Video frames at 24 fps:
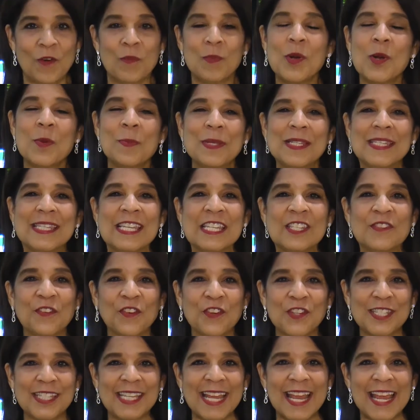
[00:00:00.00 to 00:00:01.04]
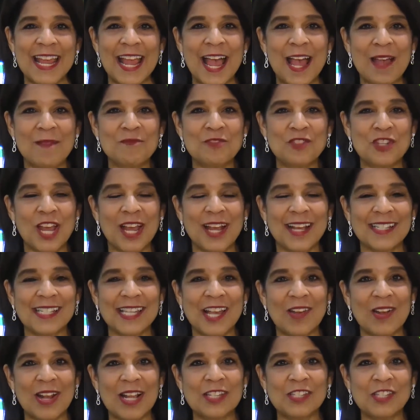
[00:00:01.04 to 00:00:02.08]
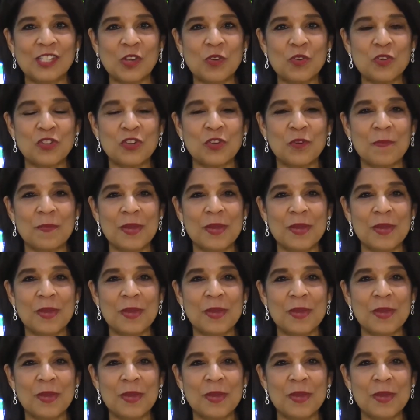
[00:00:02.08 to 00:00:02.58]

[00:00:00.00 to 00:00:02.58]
For more Business First AM, check us out on social